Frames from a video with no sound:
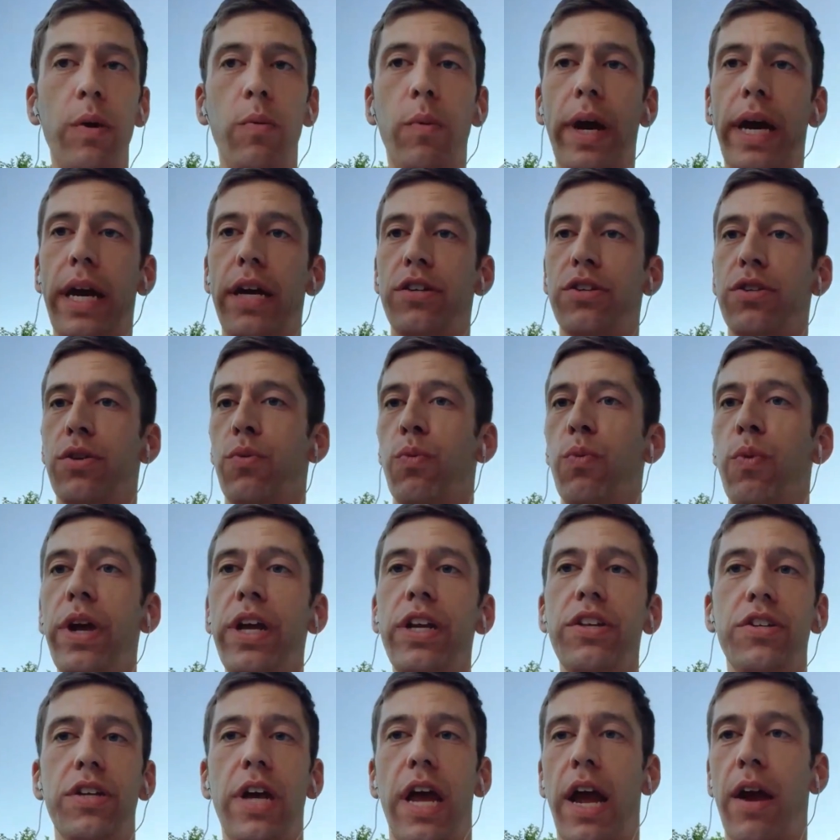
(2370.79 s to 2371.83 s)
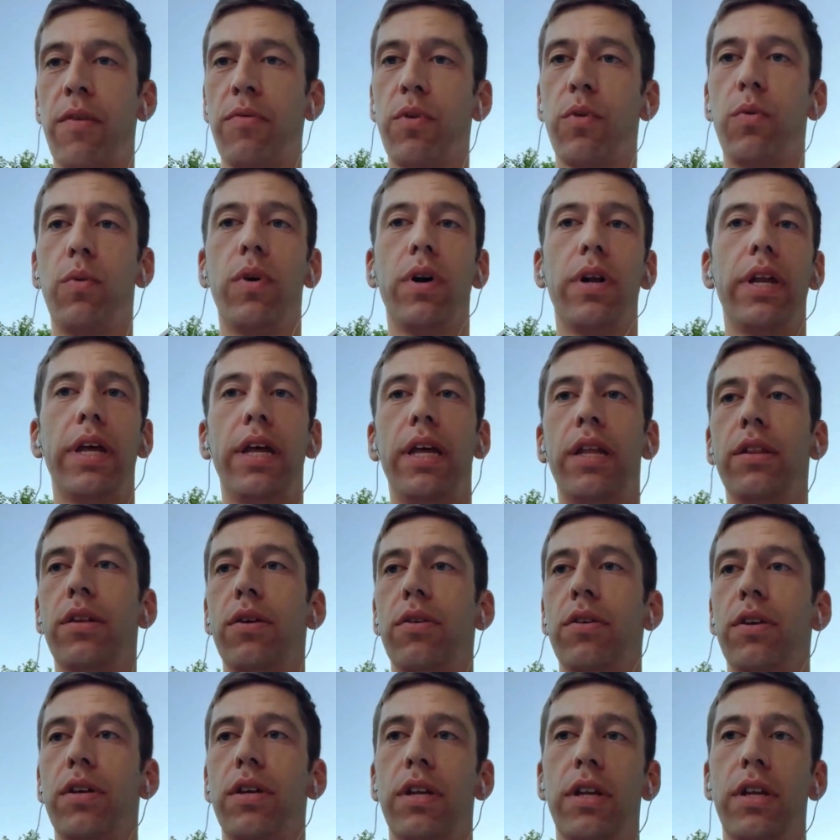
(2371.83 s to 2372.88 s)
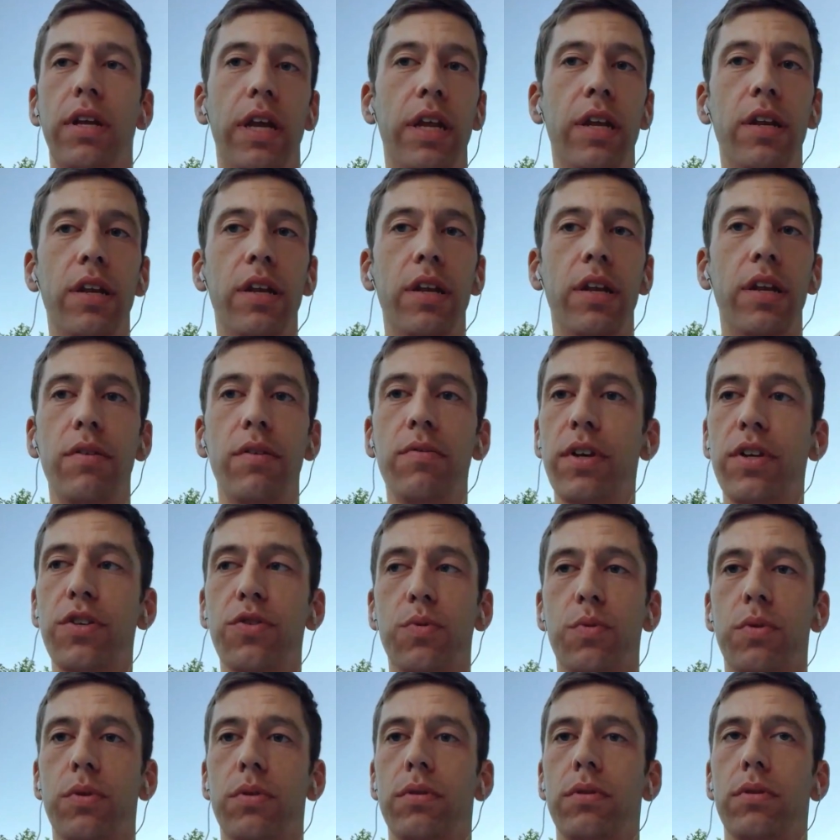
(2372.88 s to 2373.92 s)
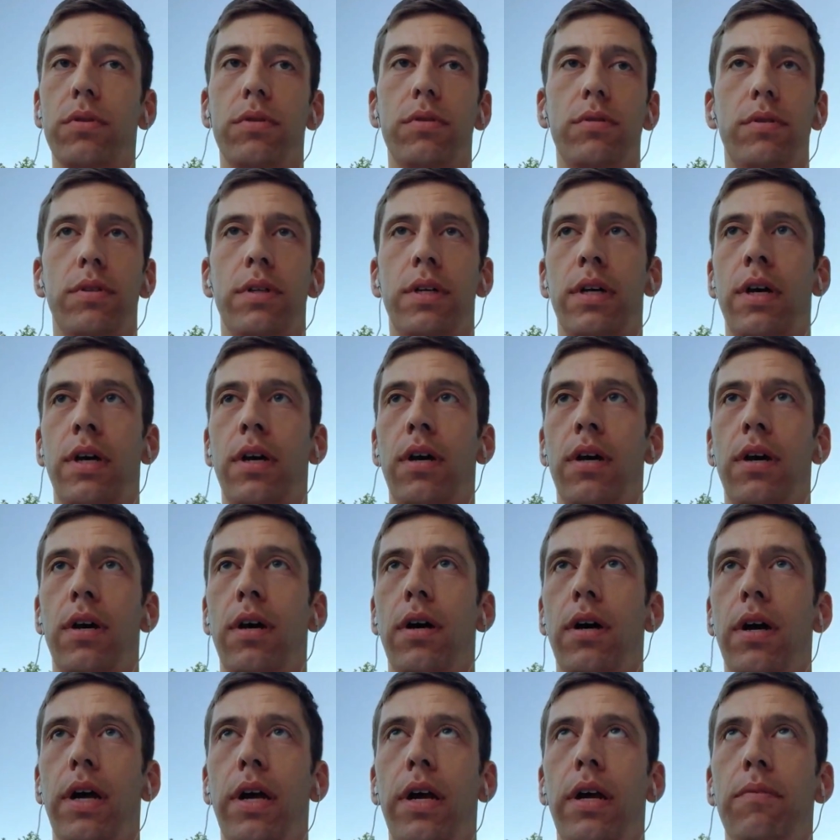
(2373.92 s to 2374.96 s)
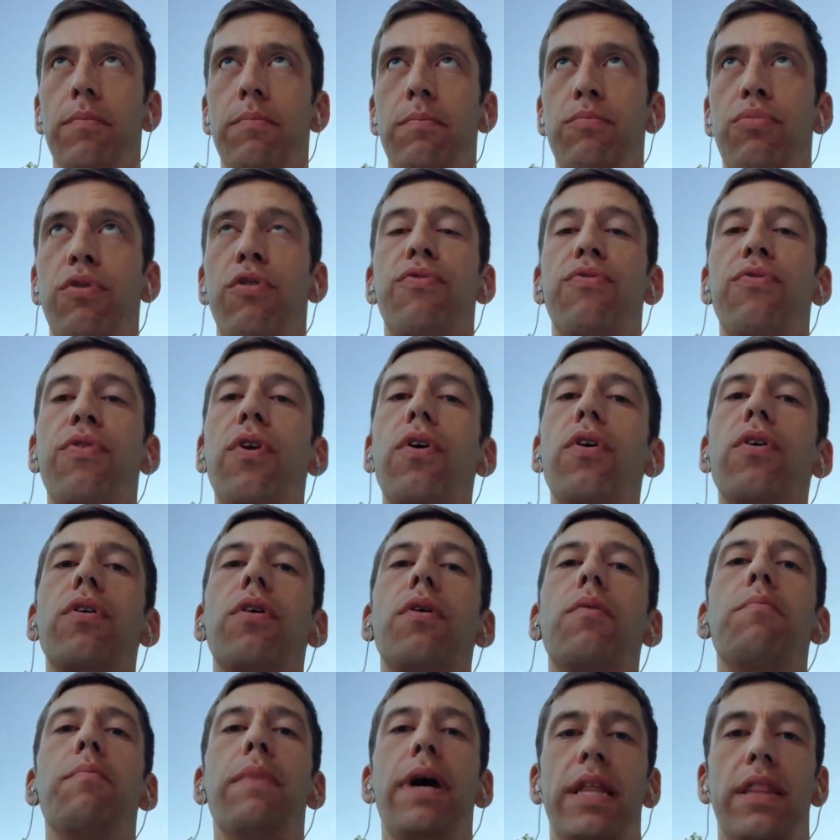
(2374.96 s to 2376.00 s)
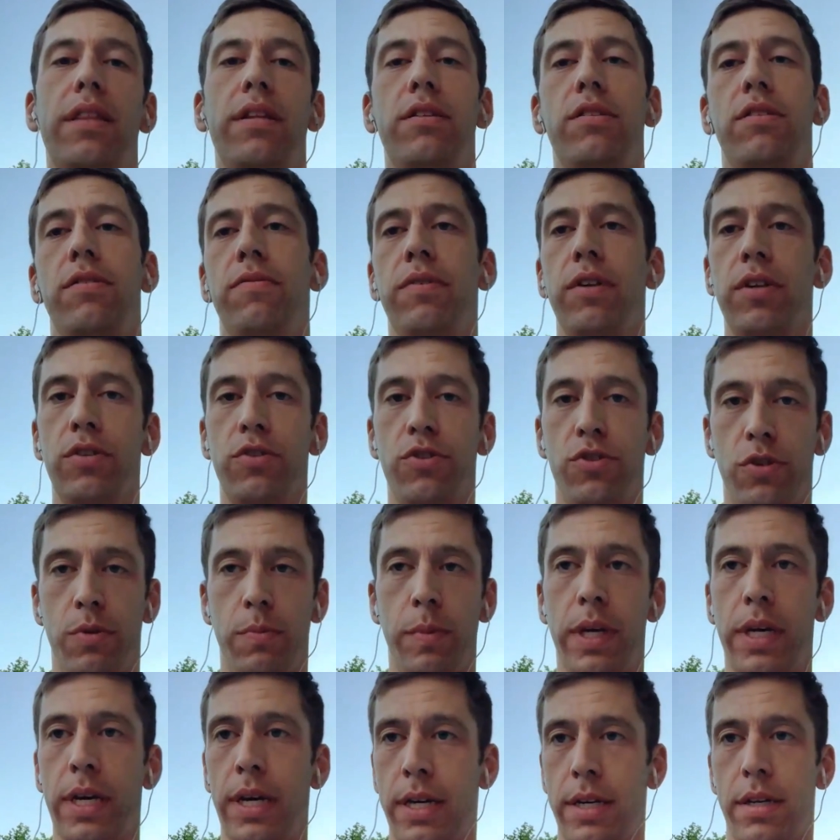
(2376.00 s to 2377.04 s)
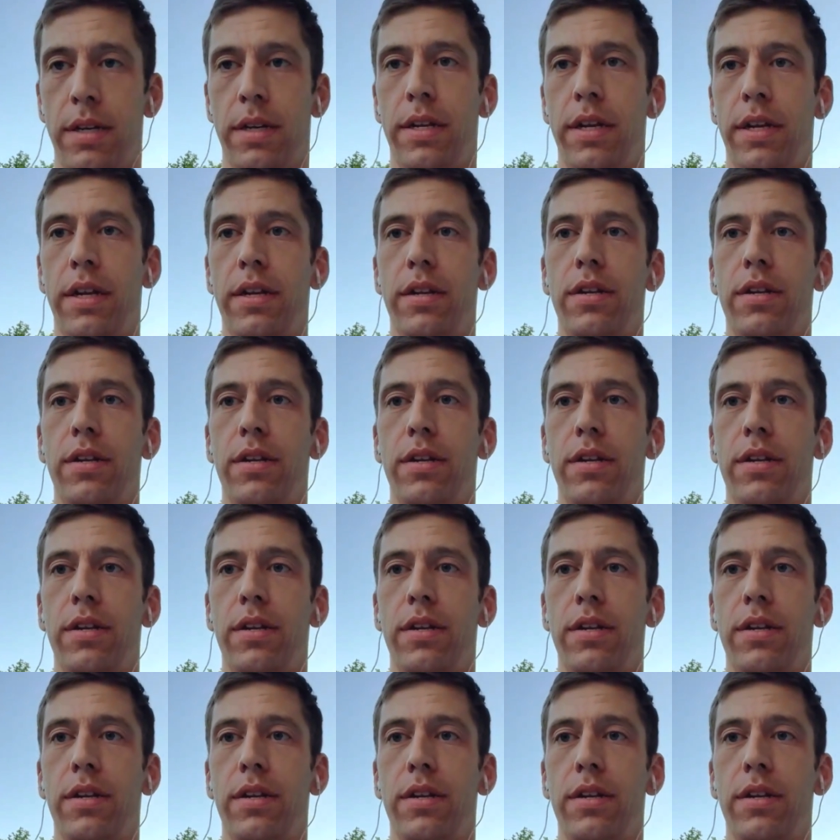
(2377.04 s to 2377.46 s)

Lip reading: way to reach everyone in their individual preferred methods of consuming content.